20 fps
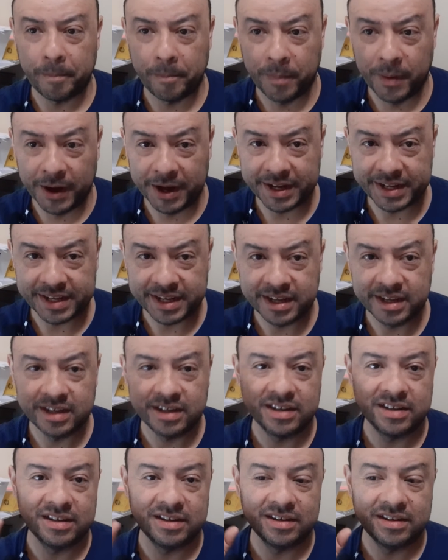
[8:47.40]
But
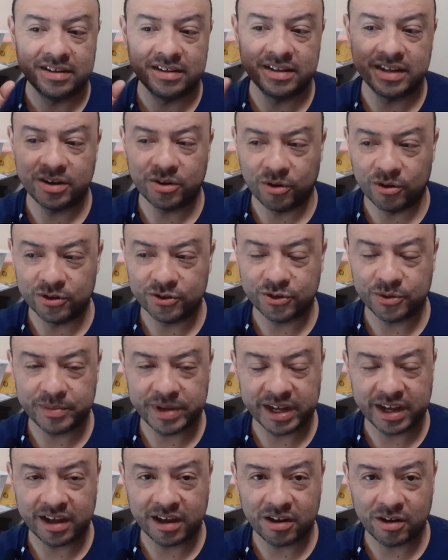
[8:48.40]
they're also
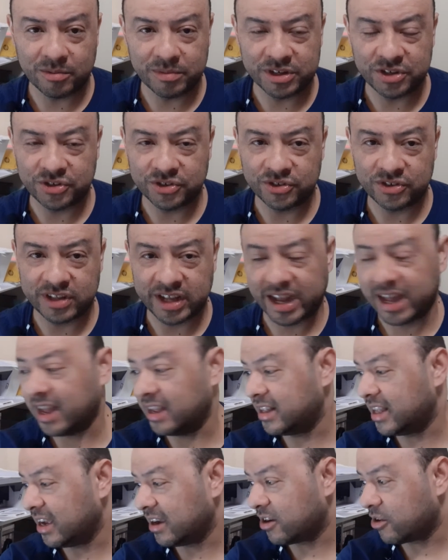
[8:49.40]
making commissions. The
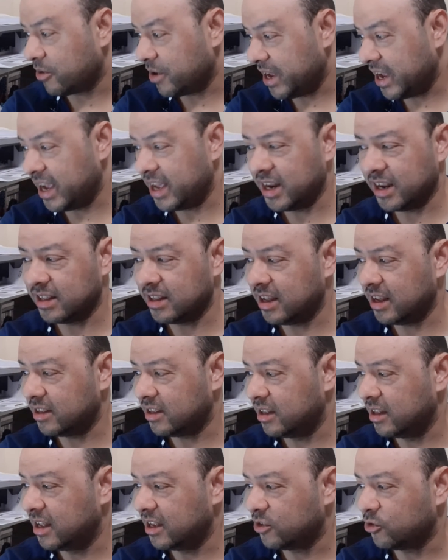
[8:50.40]
guy that created
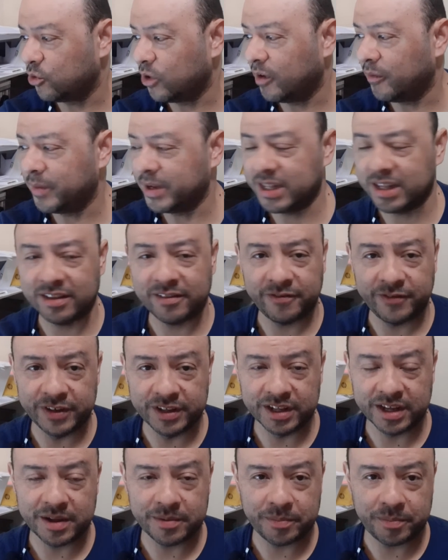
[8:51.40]
the 12-minute
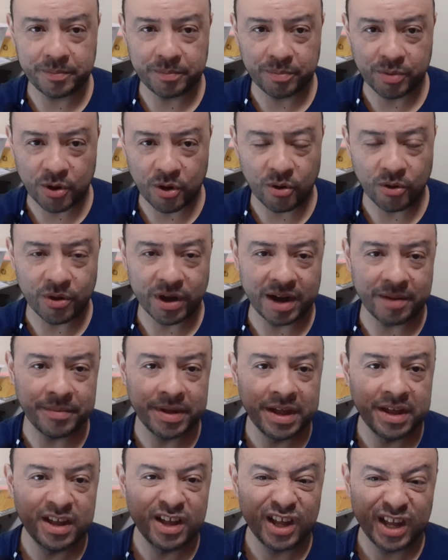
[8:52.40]
affiliate program
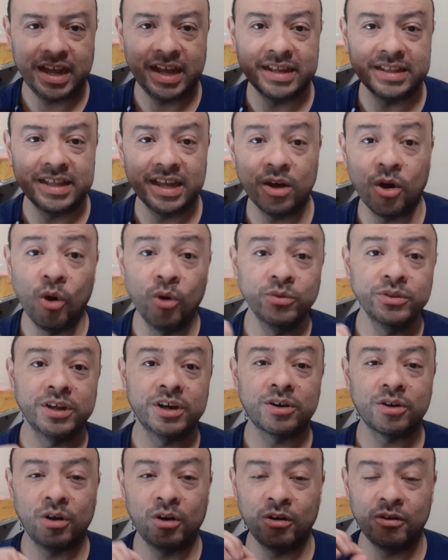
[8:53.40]
and the
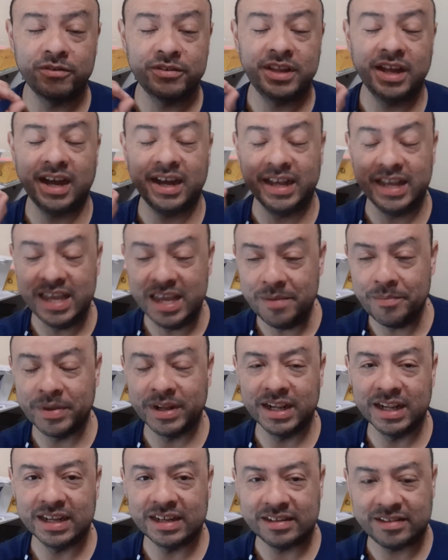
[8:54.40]
owner of that
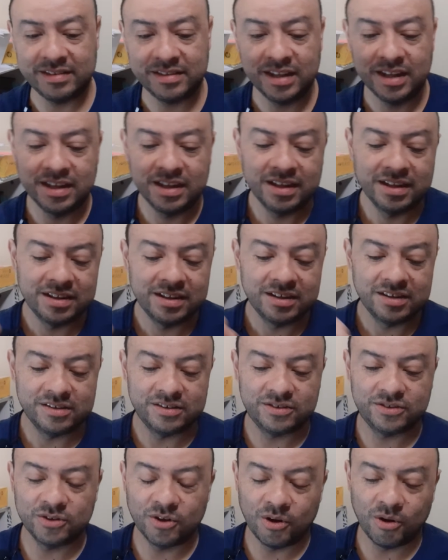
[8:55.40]
email list.
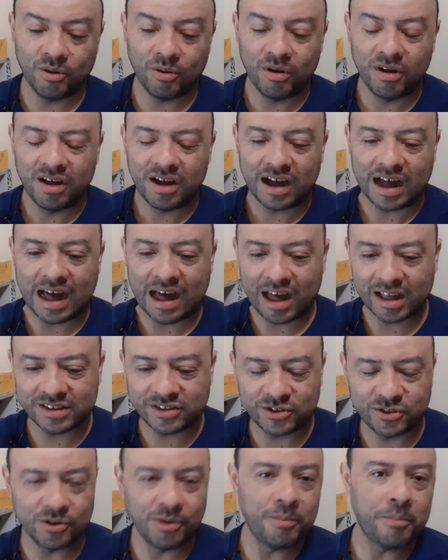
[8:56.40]
So at
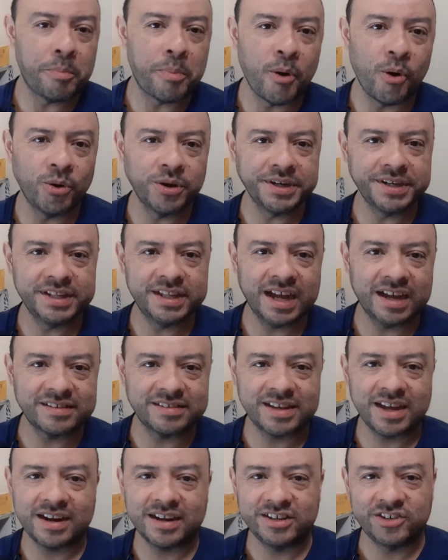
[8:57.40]
some point
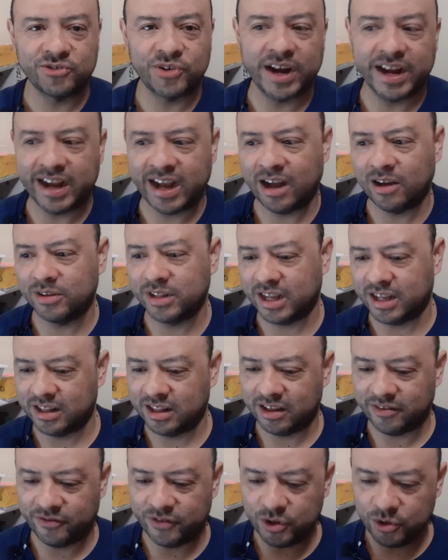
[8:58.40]
that's gonna dry out,
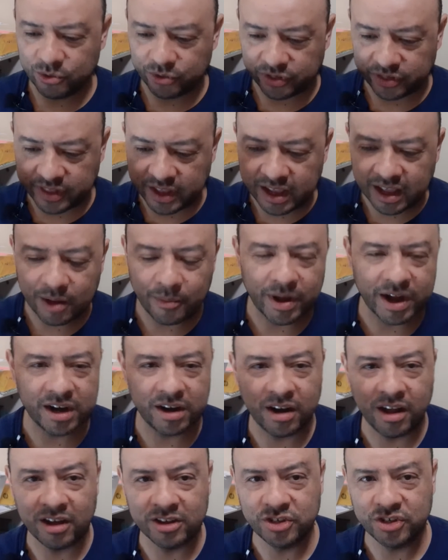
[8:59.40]
and if you think about
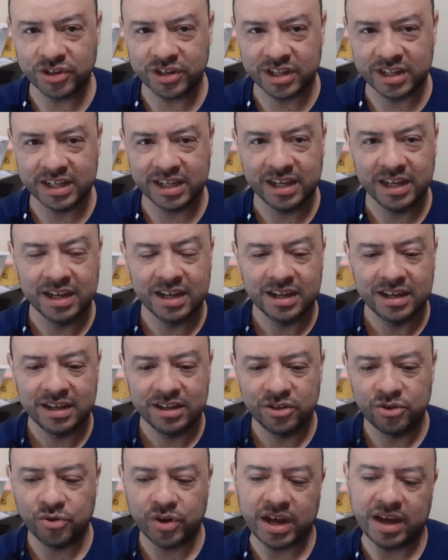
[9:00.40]
it logically,
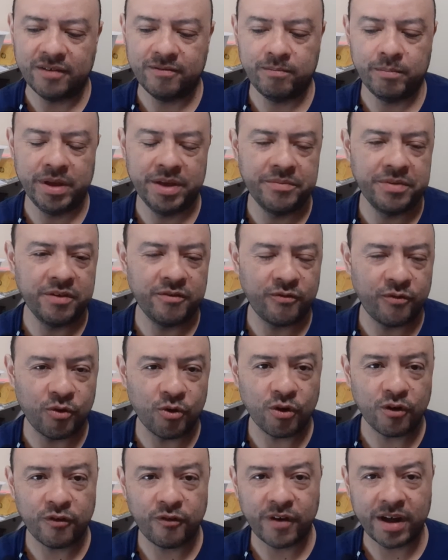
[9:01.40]
you have maybe
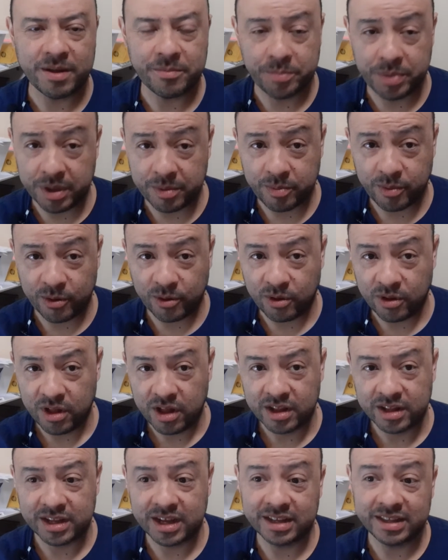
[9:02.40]
4 or 5 people
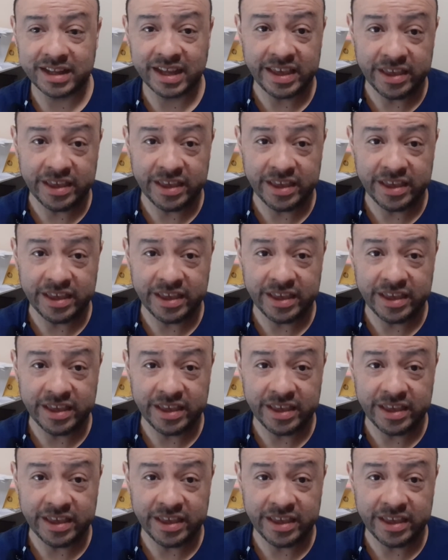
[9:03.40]
that they